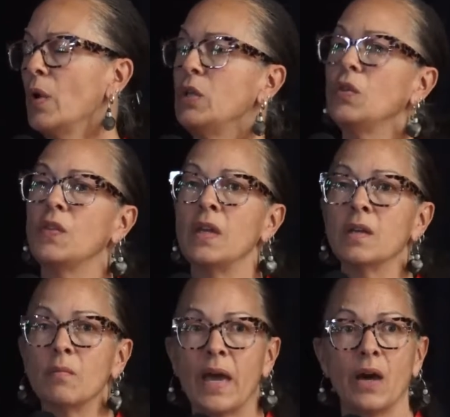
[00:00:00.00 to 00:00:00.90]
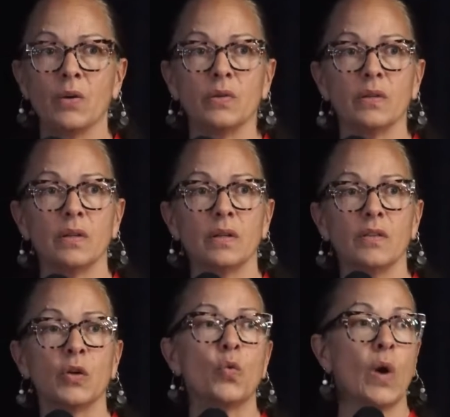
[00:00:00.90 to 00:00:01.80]
When you think about
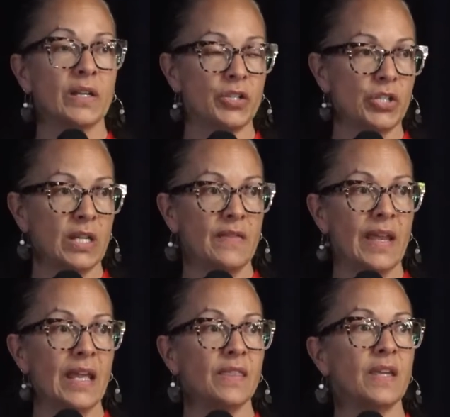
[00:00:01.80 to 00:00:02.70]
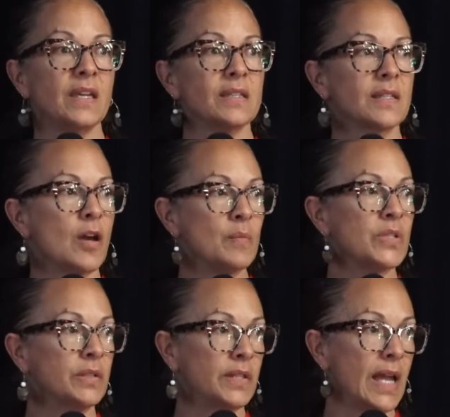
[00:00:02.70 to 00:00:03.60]
the question that I think has come
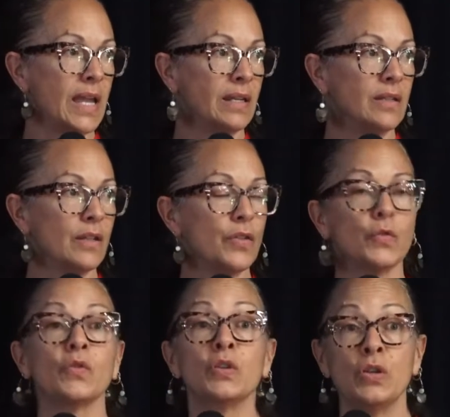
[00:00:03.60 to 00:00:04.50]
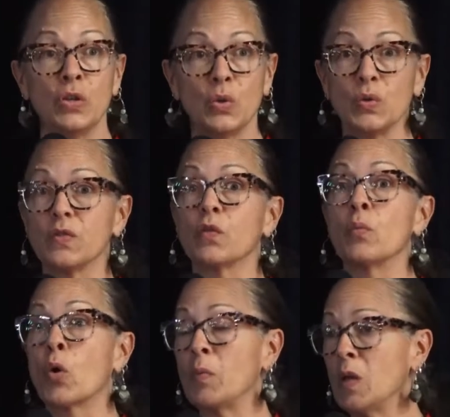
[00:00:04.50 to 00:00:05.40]
to light through the news for
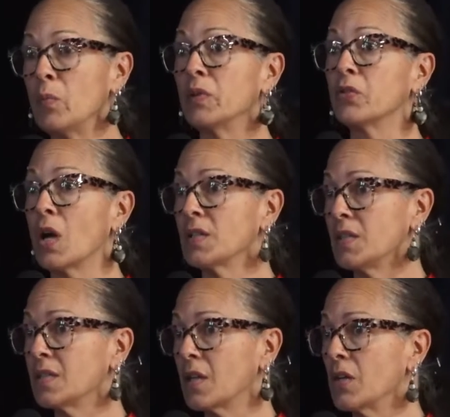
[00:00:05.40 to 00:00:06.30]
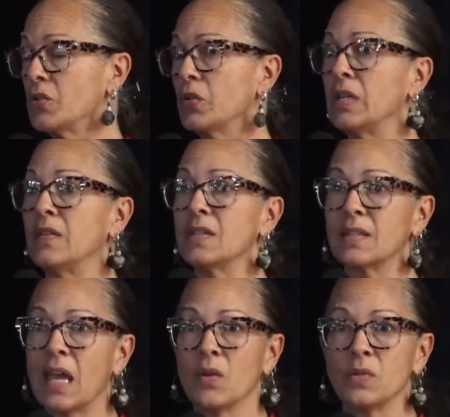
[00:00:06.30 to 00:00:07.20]
more people across this country and in this
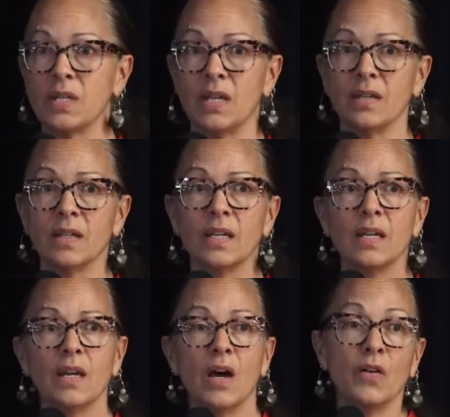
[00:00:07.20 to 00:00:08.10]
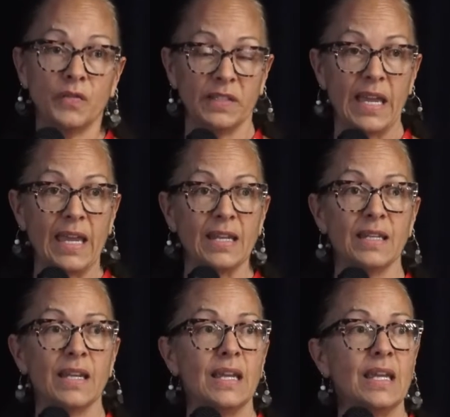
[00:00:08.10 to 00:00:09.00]
county of late,
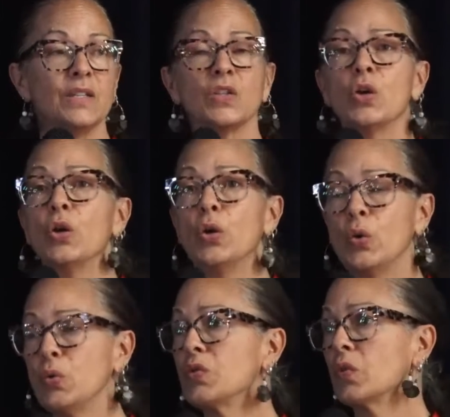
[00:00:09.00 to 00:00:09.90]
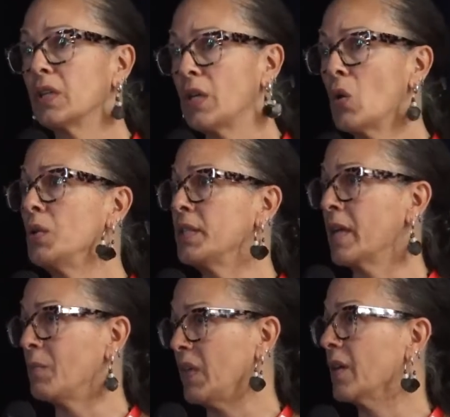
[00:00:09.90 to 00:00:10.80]
it's who's really holding
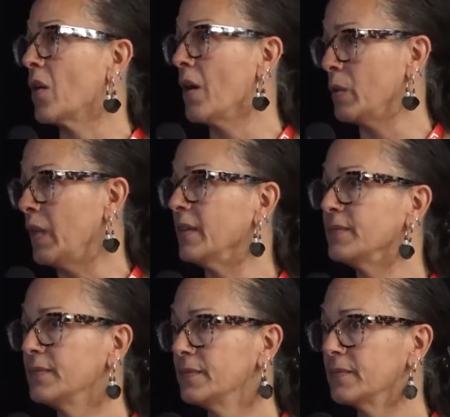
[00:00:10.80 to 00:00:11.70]
up the economy.